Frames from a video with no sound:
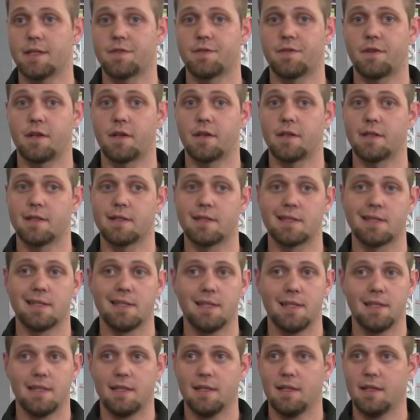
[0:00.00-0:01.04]
as far as,
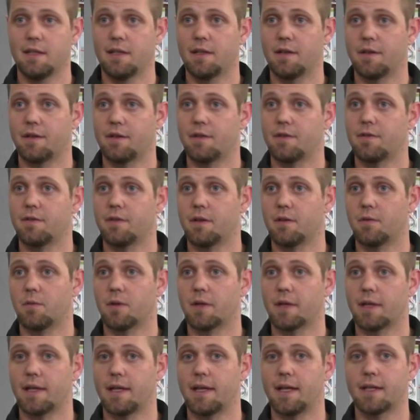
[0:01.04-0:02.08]
you know, they're, they're
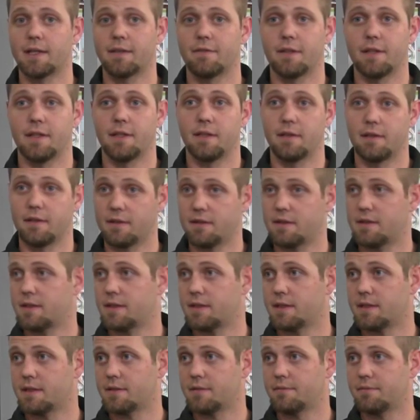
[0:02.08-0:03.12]
working actively to,
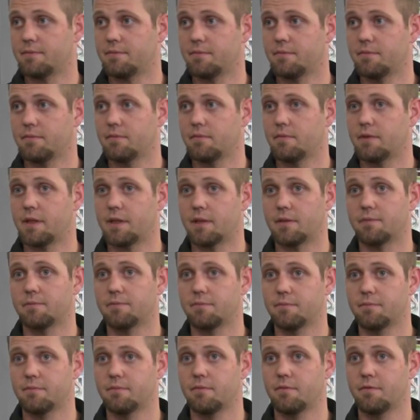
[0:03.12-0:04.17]
to, you know,
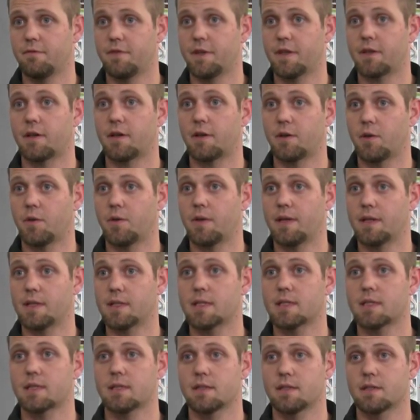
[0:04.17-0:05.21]
figure out who it
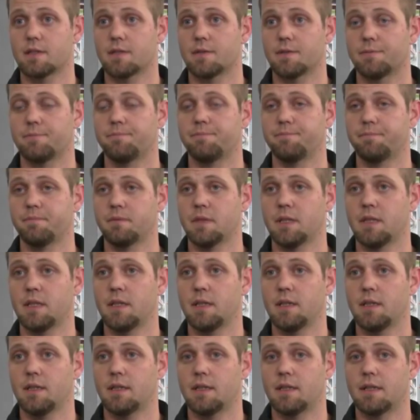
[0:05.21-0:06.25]
is. So.
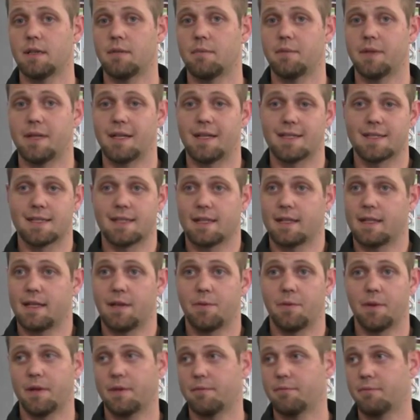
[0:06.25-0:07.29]
Um, but outside of
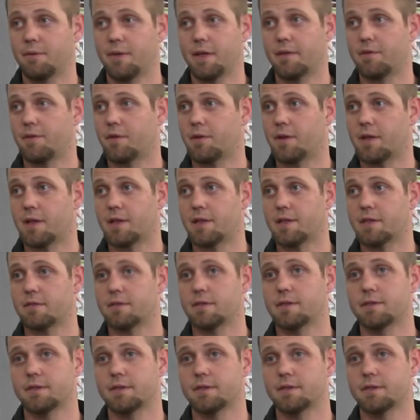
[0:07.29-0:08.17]
that, we, we have no knowledge of